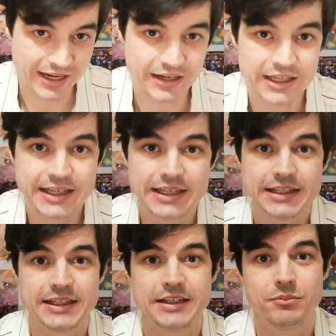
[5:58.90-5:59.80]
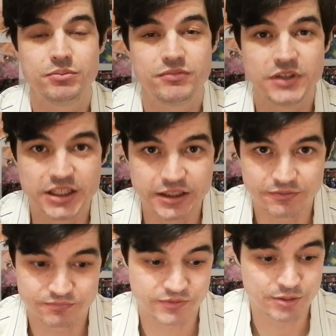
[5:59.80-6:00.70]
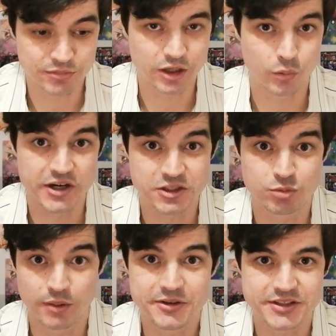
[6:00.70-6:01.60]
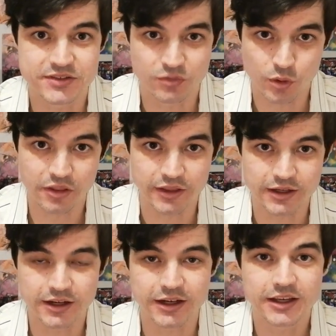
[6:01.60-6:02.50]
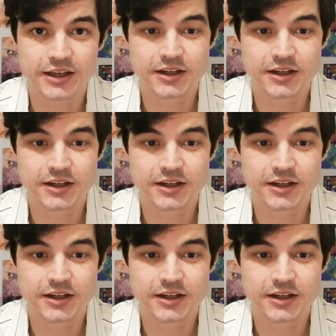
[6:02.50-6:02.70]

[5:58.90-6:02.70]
Gandhi, him being a white supremacist for one thing, like